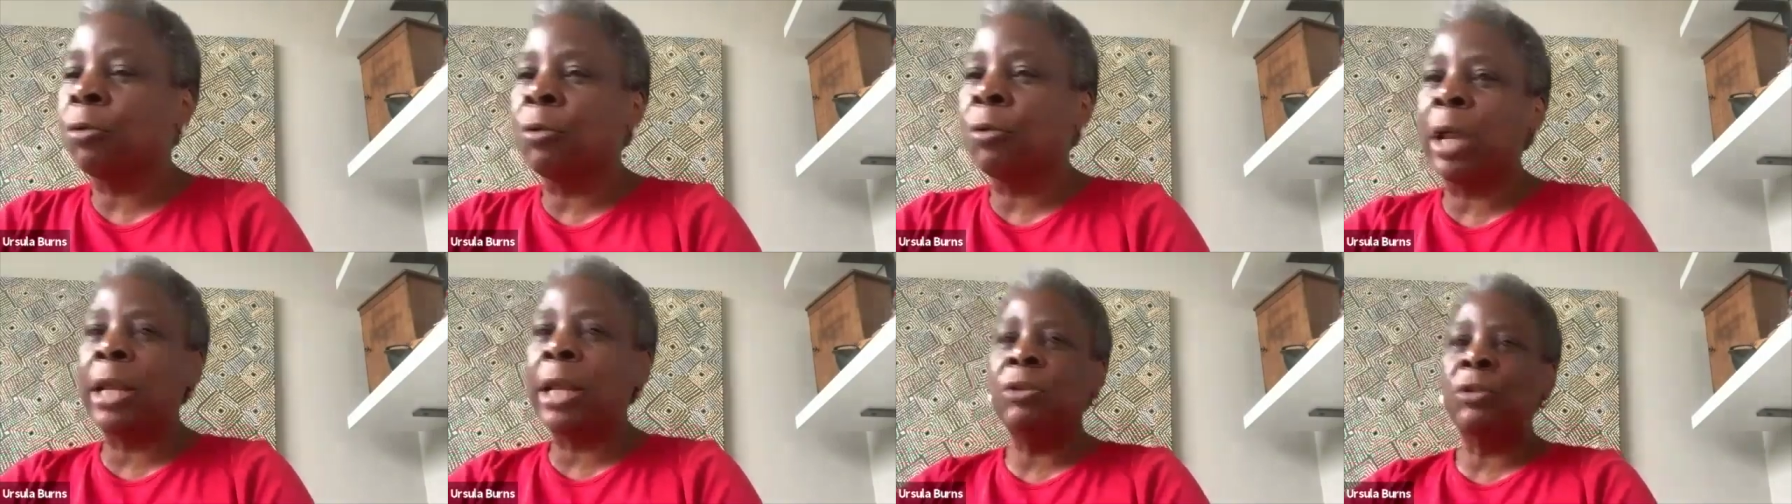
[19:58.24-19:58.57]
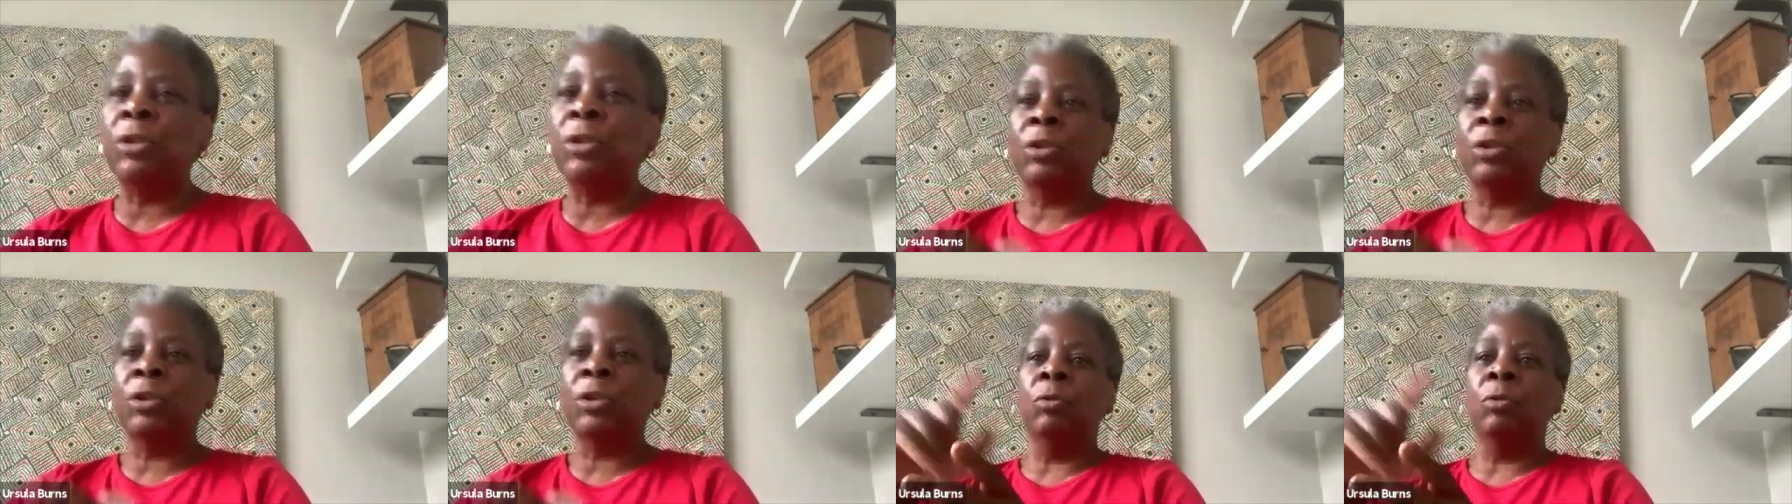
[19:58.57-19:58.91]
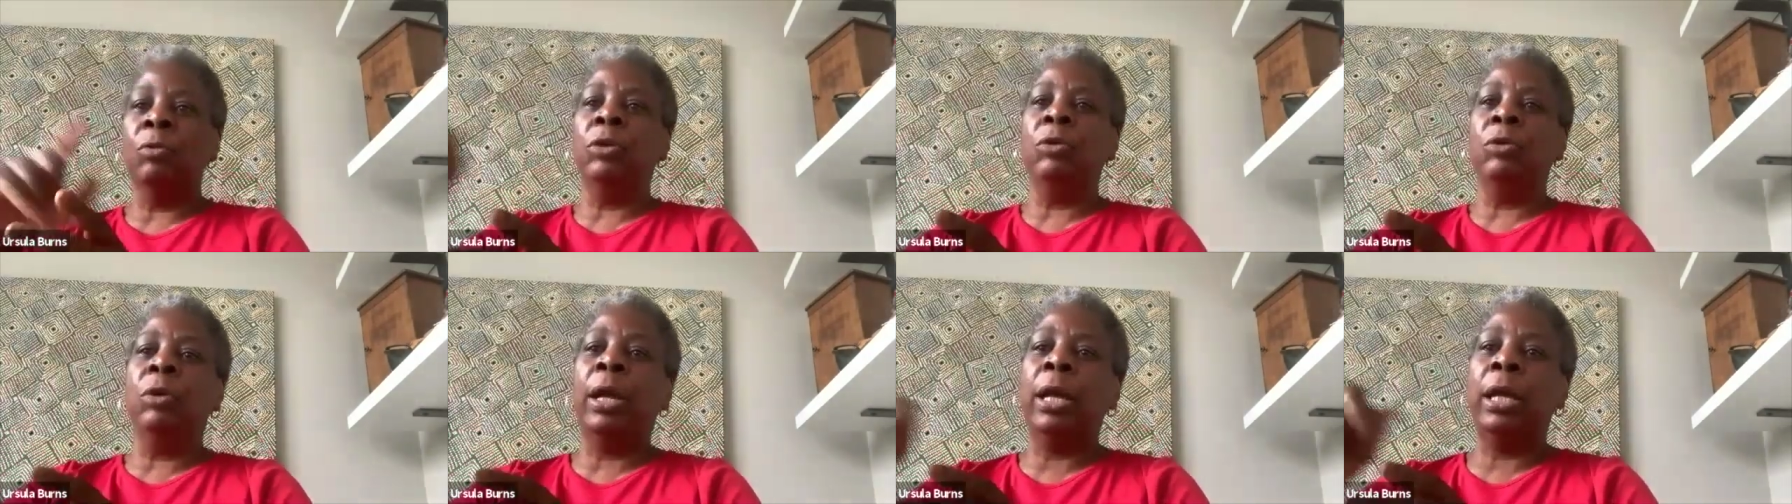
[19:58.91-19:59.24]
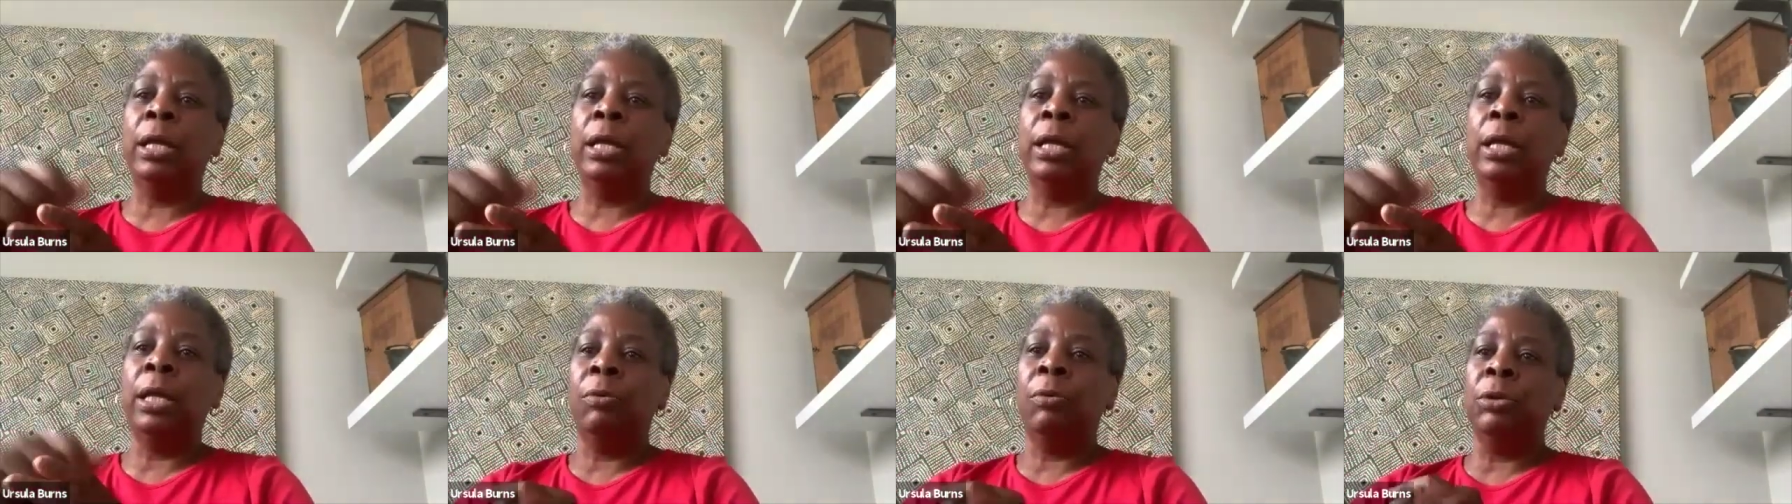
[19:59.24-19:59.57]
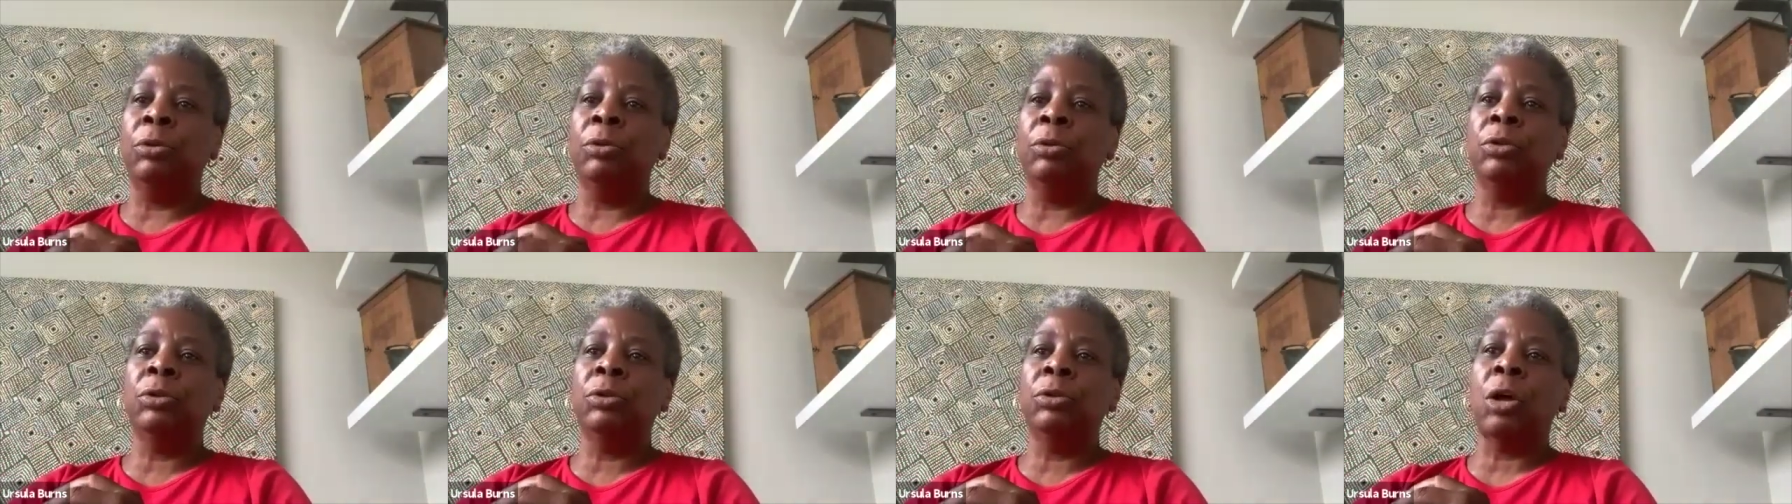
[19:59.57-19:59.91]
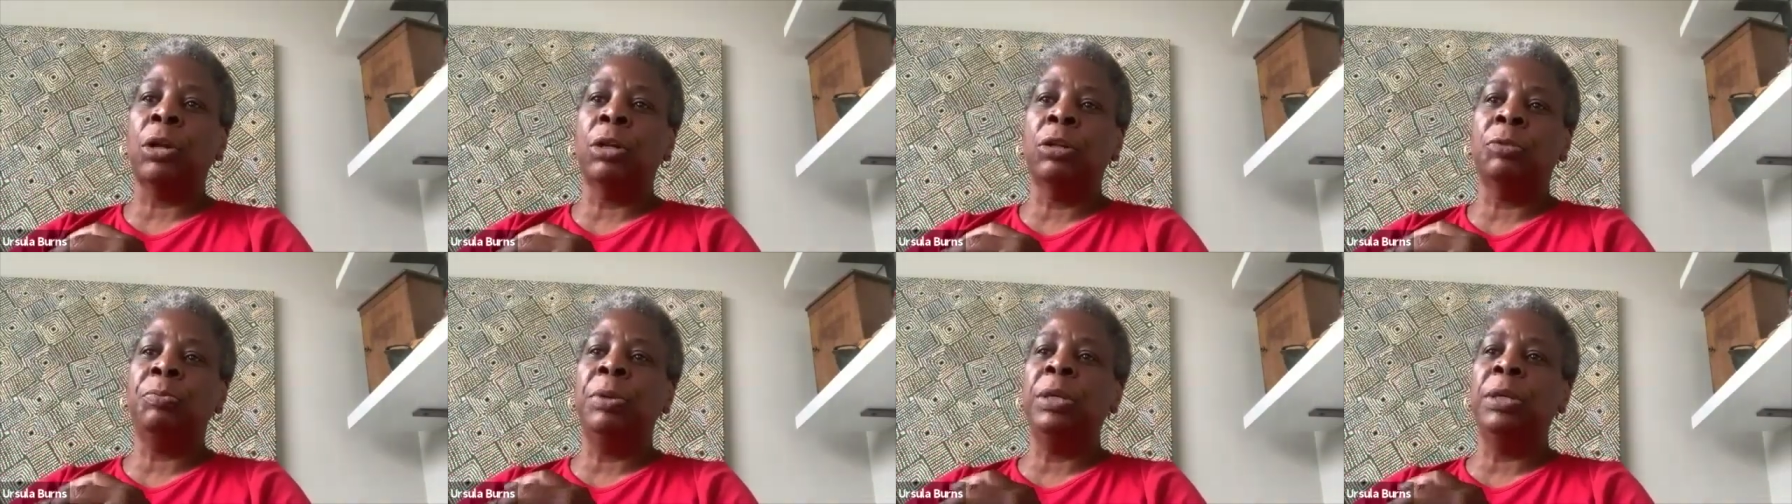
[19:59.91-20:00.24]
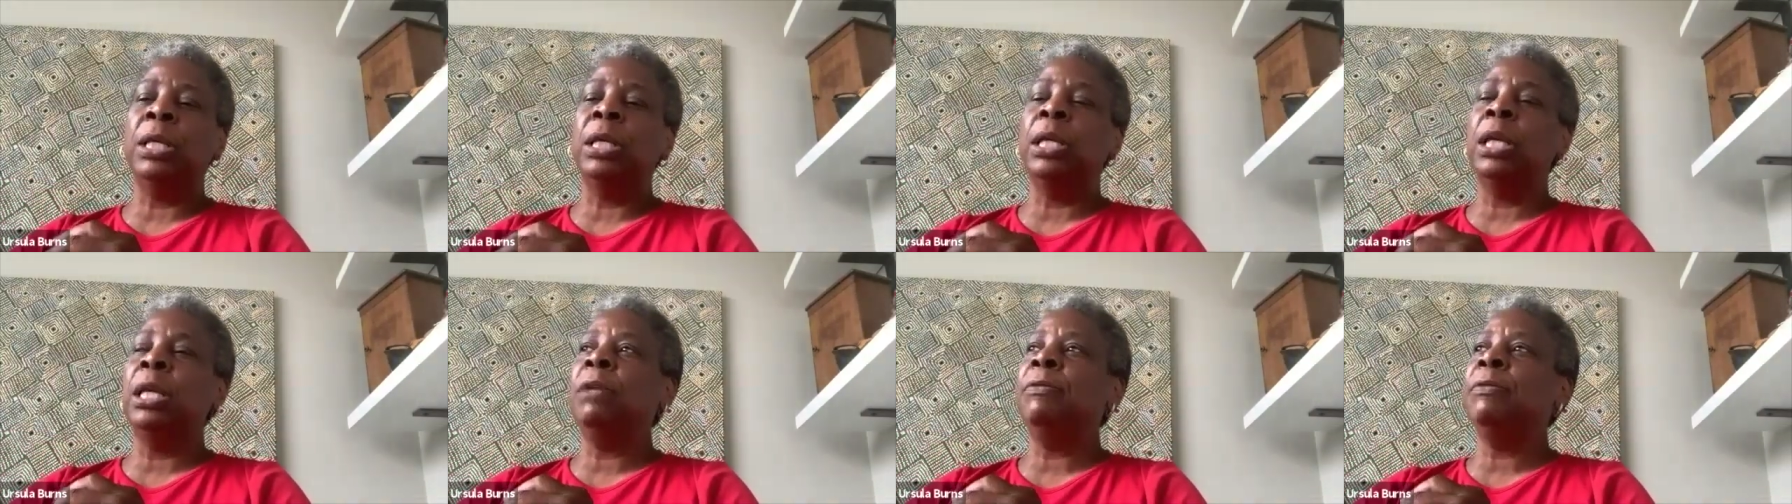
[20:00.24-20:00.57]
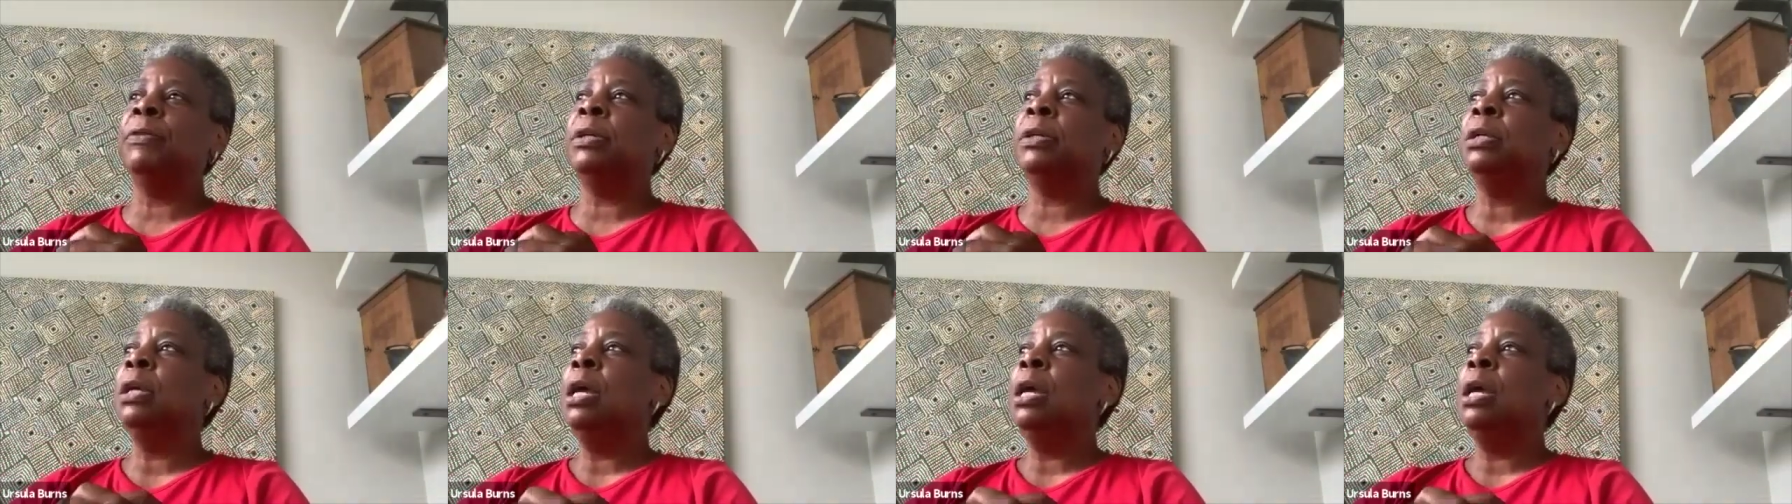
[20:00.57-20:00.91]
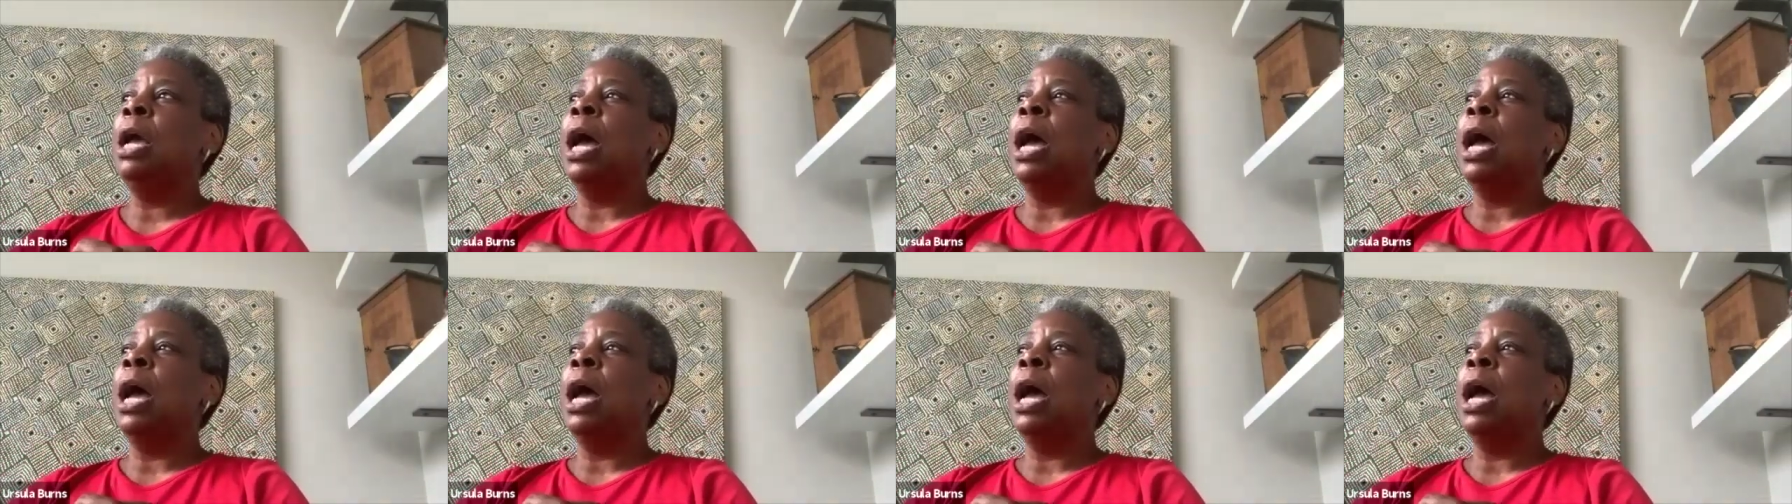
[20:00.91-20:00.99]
racism when you when you started speaking, Eva.